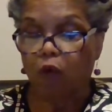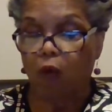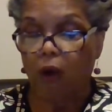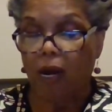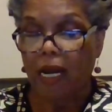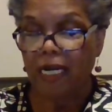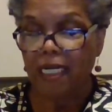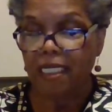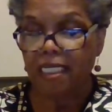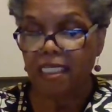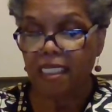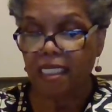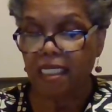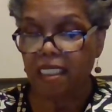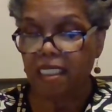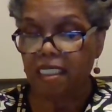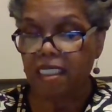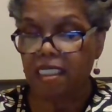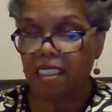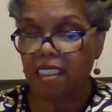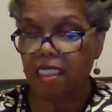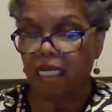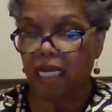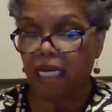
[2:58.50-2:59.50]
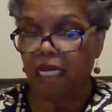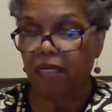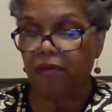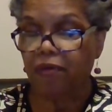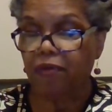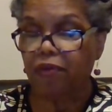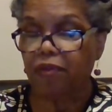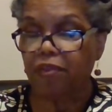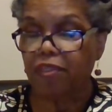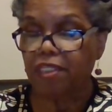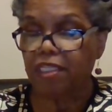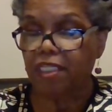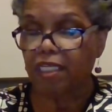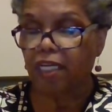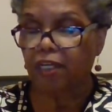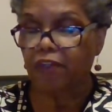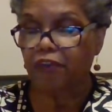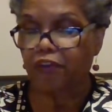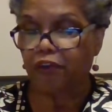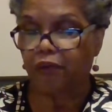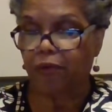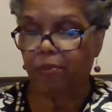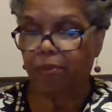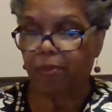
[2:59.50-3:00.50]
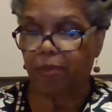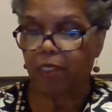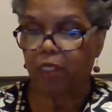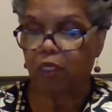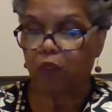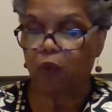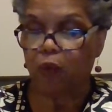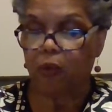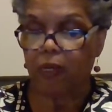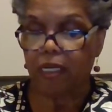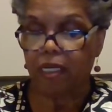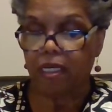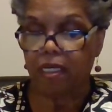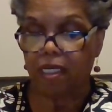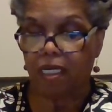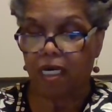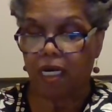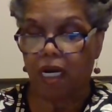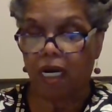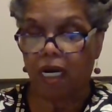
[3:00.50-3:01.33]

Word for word: Christ is the intercessor between